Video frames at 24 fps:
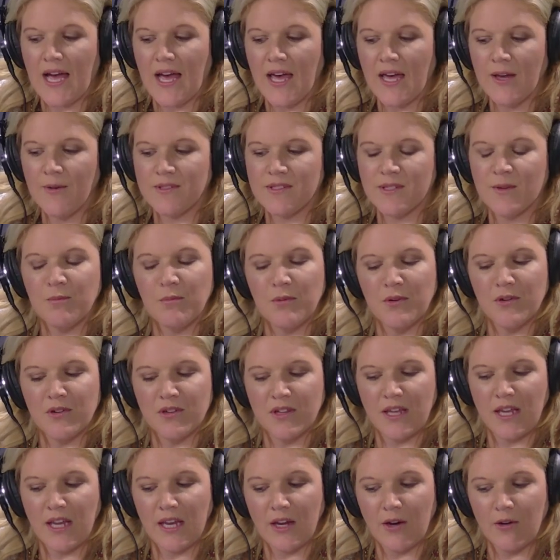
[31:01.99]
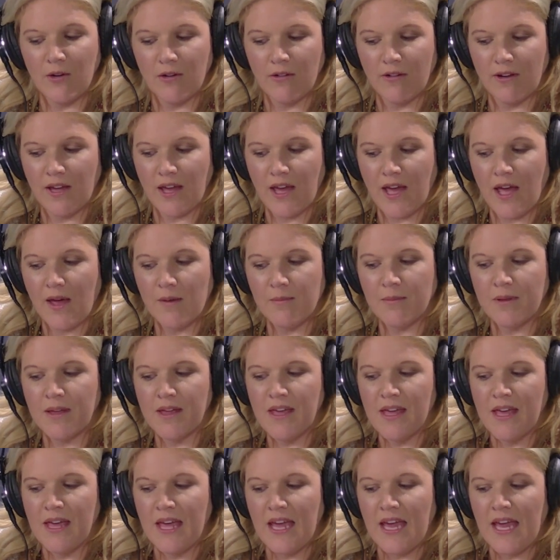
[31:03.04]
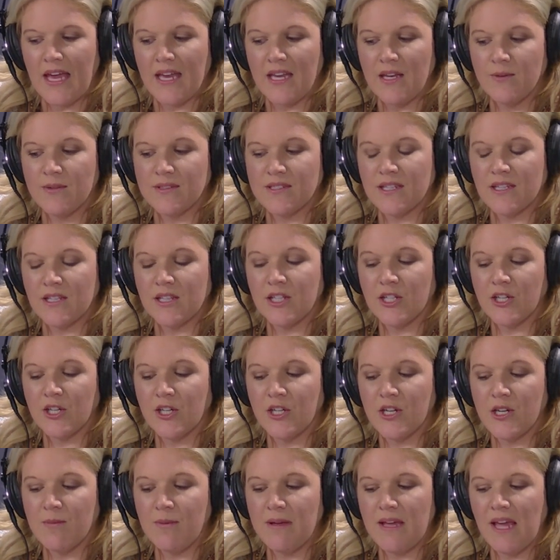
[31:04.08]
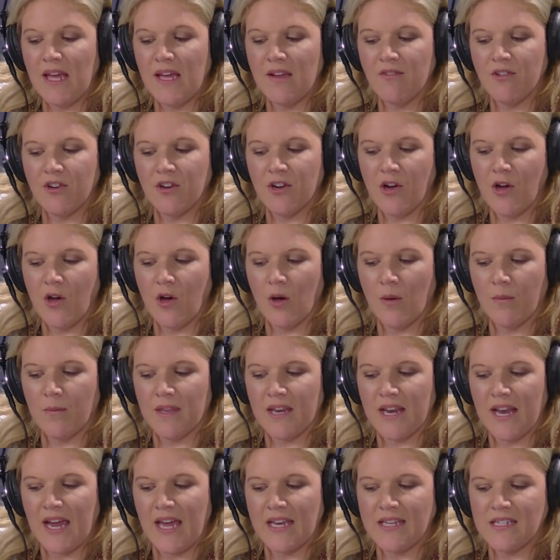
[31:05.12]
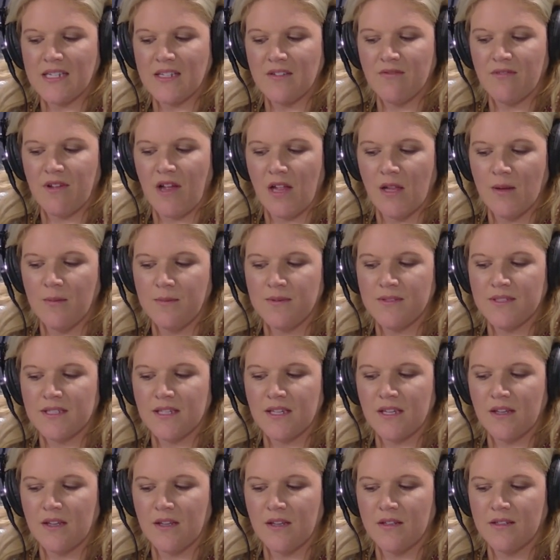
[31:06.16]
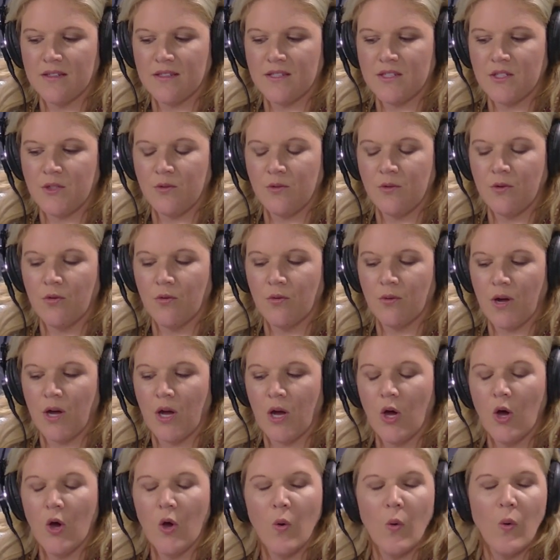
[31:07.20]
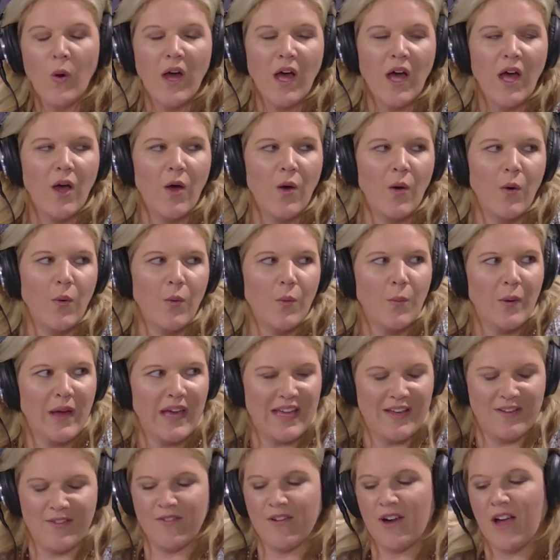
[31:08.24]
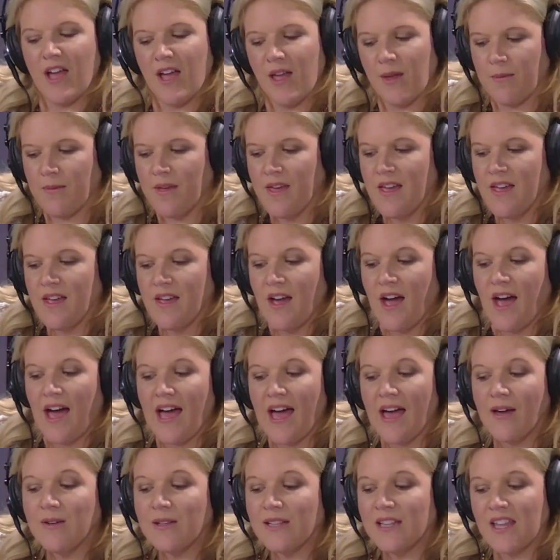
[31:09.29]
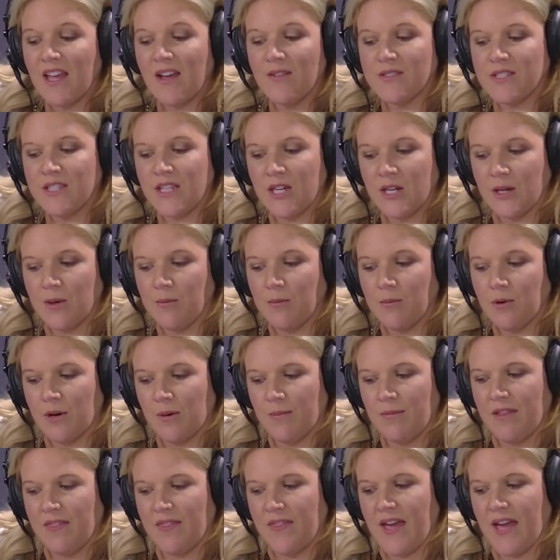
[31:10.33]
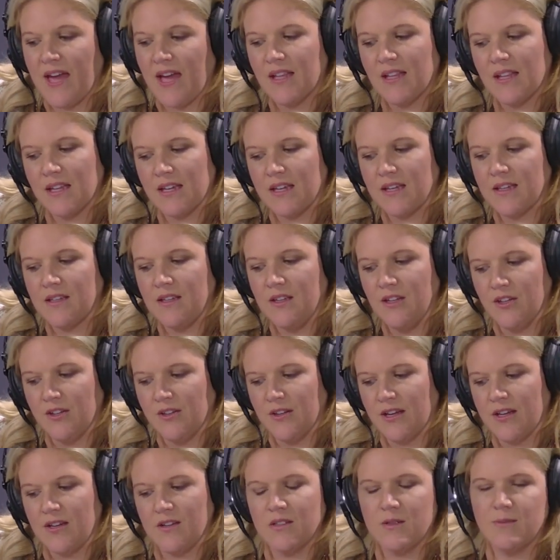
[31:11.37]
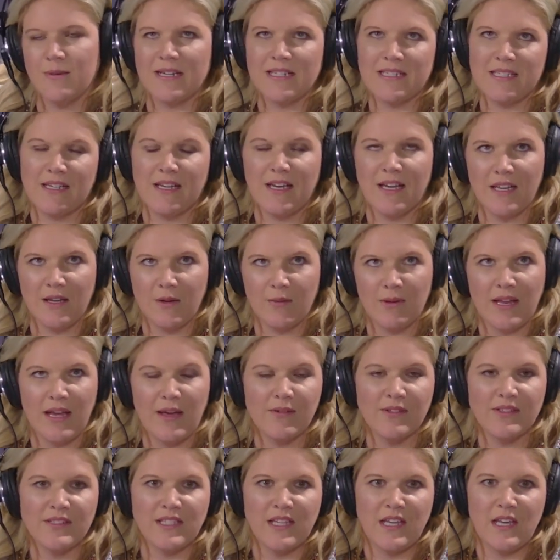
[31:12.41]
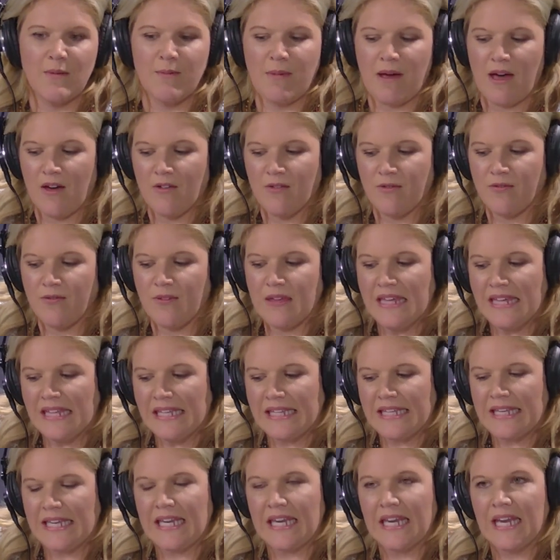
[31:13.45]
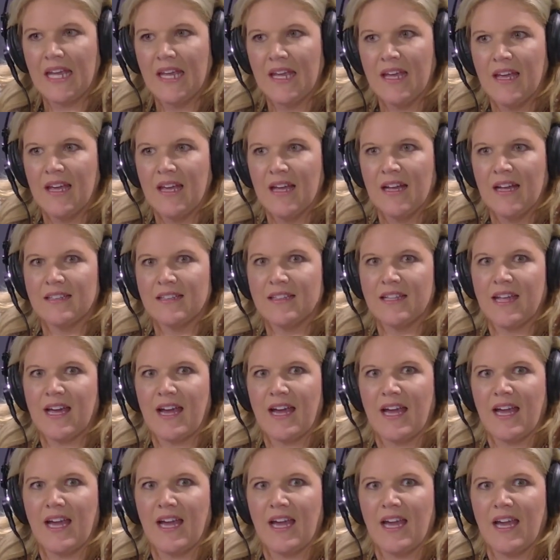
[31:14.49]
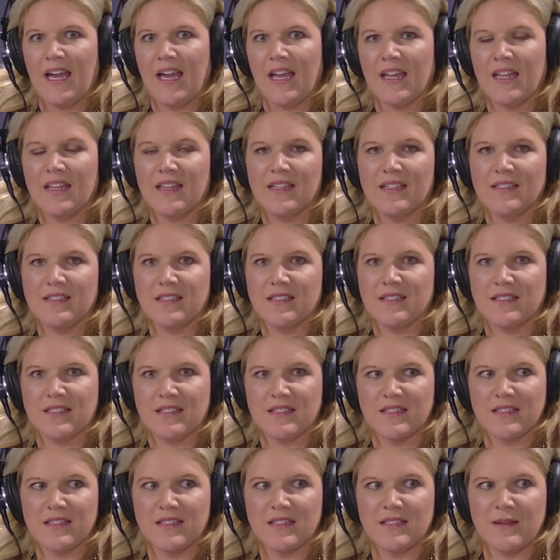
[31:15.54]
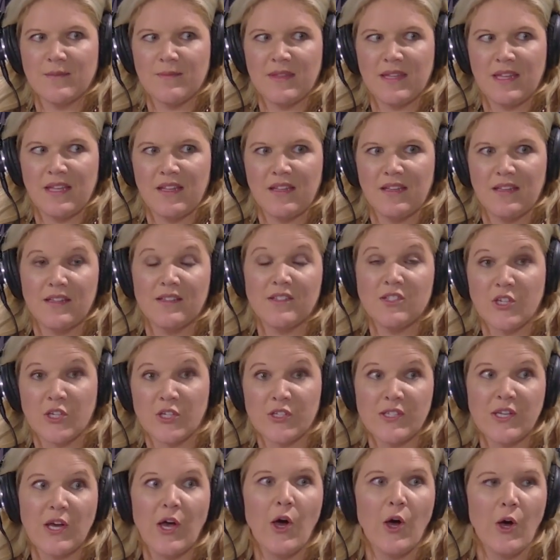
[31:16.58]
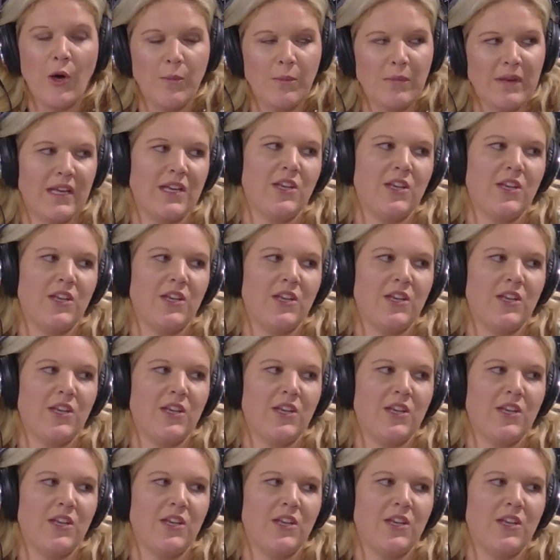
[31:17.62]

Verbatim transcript: I was a bully growing up." And it was a learned behavior at home that I had to develop skills to grow away from. I would love to hear more about that. Like, you know, that goes back to kind of what I was saying about feeling like this is something that starts at home.